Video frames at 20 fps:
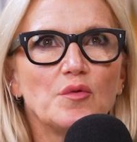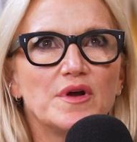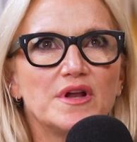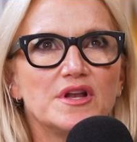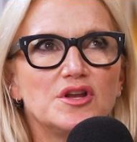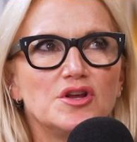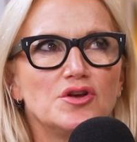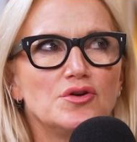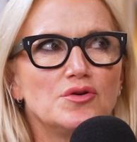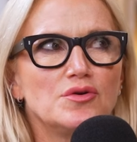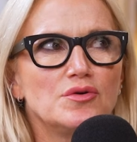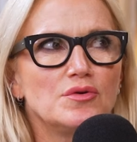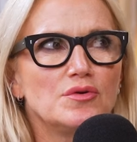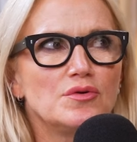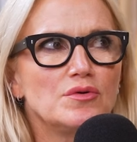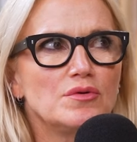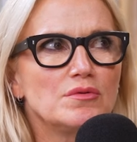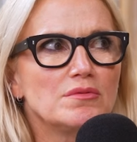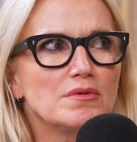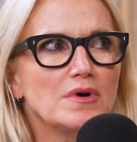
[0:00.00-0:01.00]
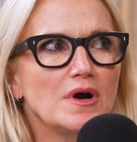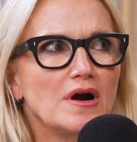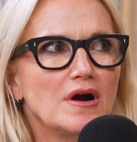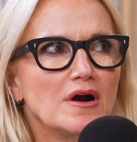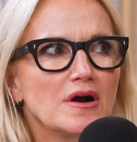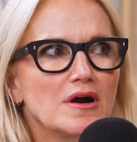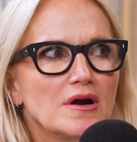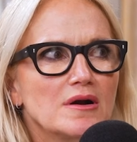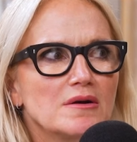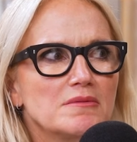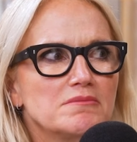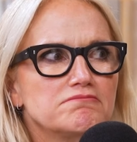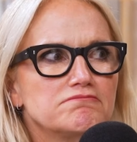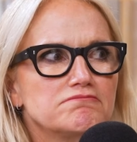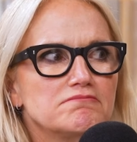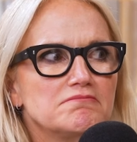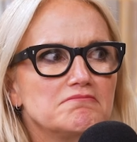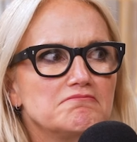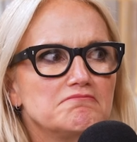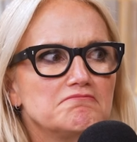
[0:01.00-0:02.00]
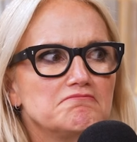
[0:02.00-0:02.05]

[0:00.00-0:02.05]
So when you are